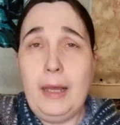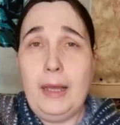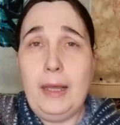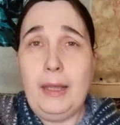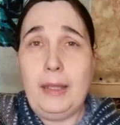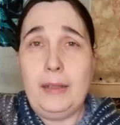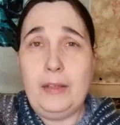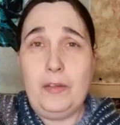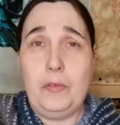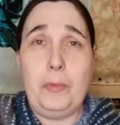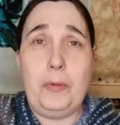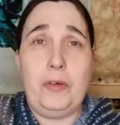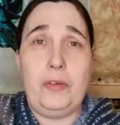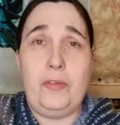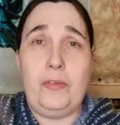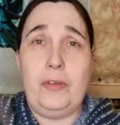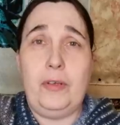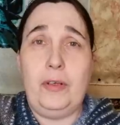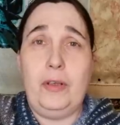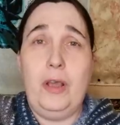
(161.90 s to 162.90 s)
Uh, this
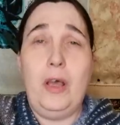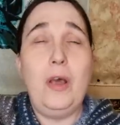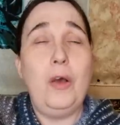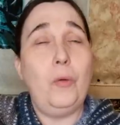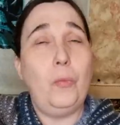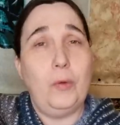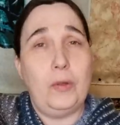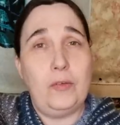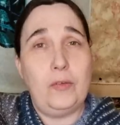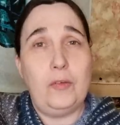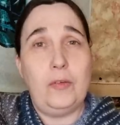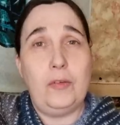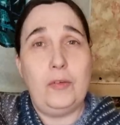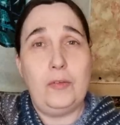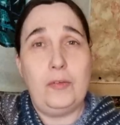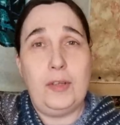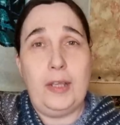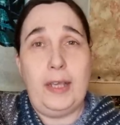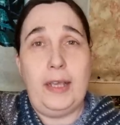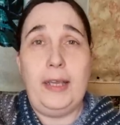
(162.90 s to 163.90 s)
person wants to
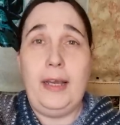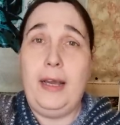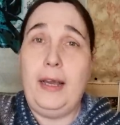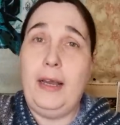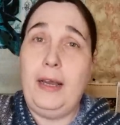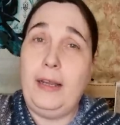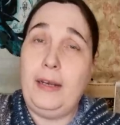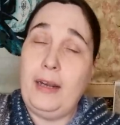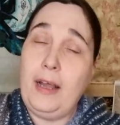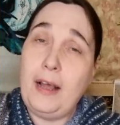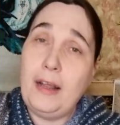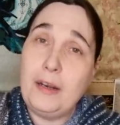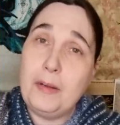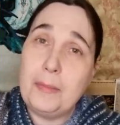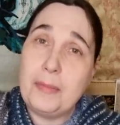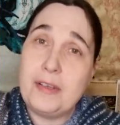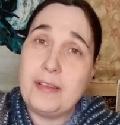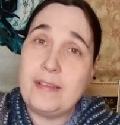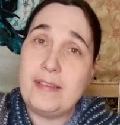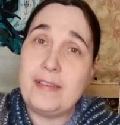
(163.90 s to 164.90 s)
stay
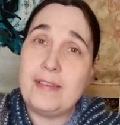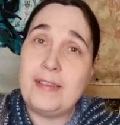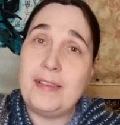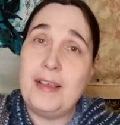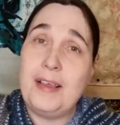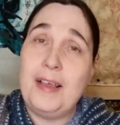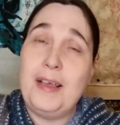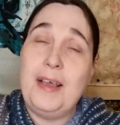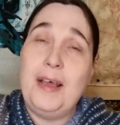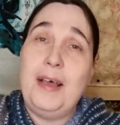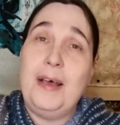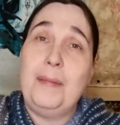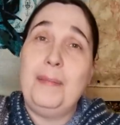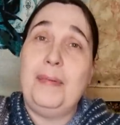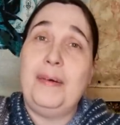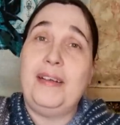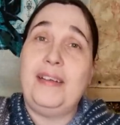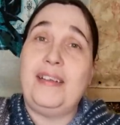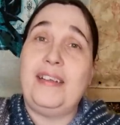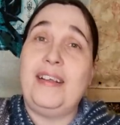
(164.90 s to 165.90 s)
anonymous,
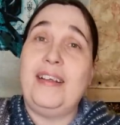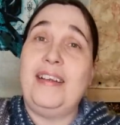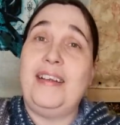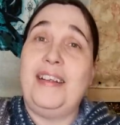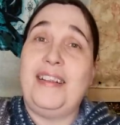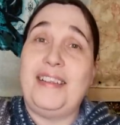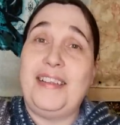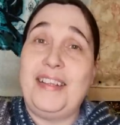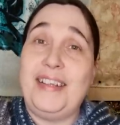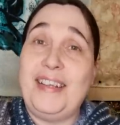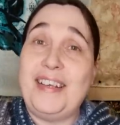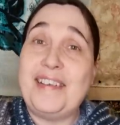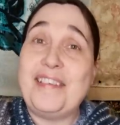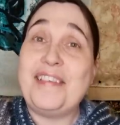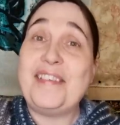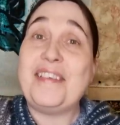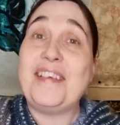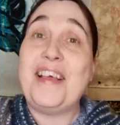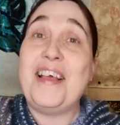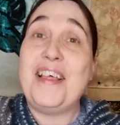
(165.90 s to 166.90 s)
but
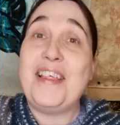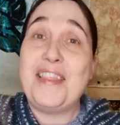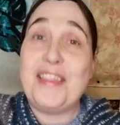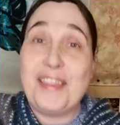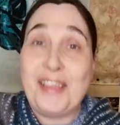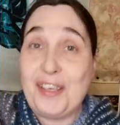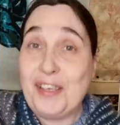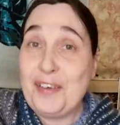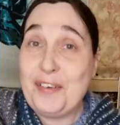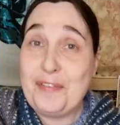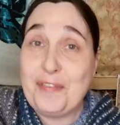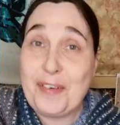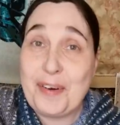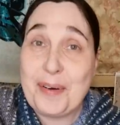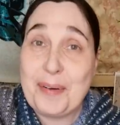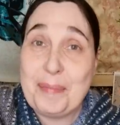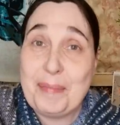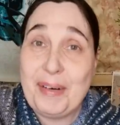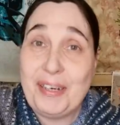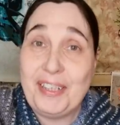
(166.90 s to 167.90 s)
nonetheless, thank you
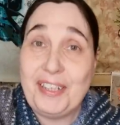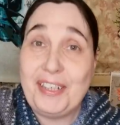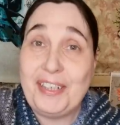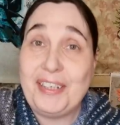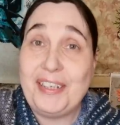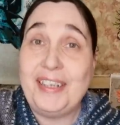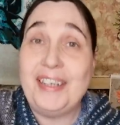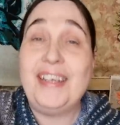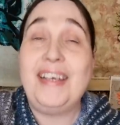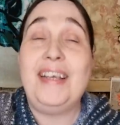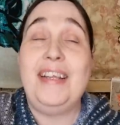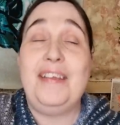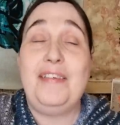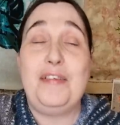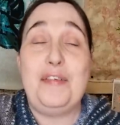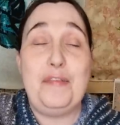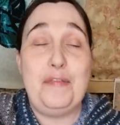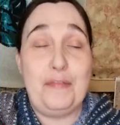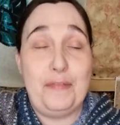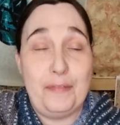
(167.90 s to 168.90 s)
very much. It is
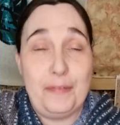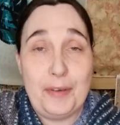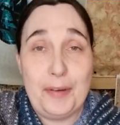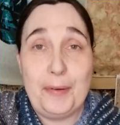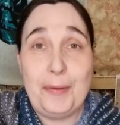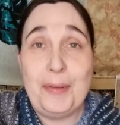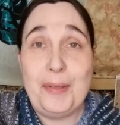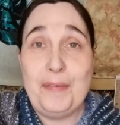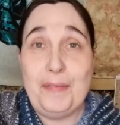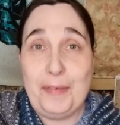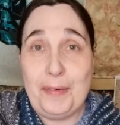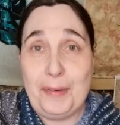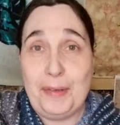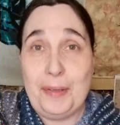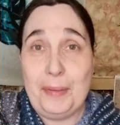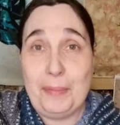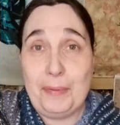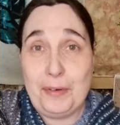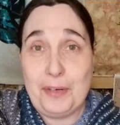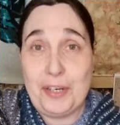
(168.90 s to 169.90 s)
very,
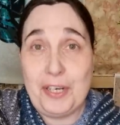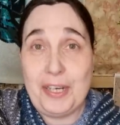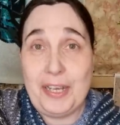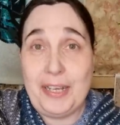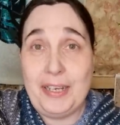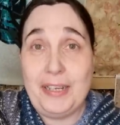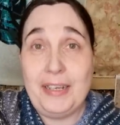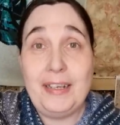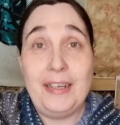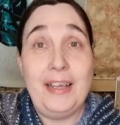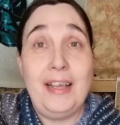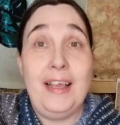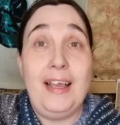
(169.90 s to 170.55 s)
very appreciated.